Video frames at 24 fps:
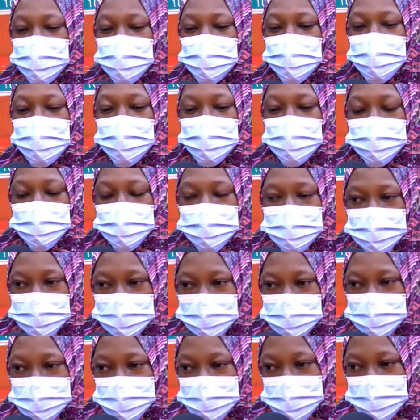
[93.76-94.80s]
Mamma.
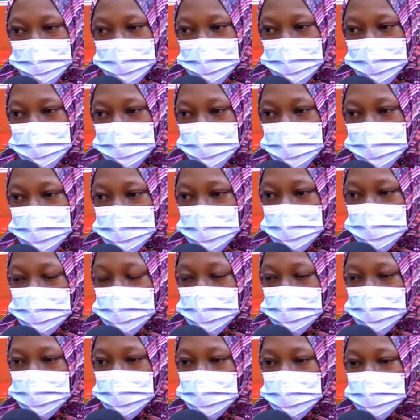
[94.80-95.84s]
Oh, cruel.
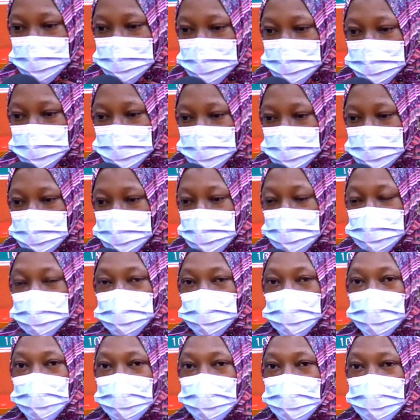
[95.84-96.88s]
I
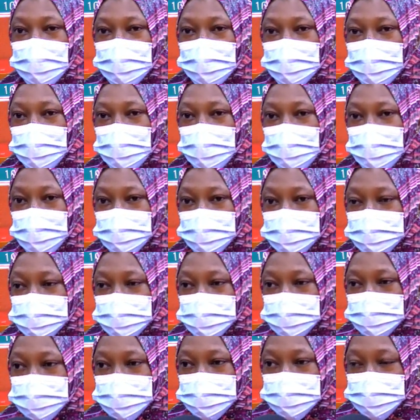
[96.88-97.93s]
saw a crack.
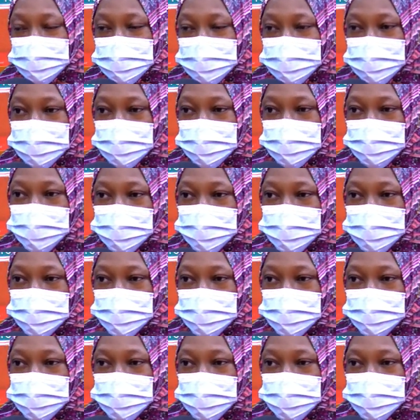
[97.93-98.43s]
No, I didn't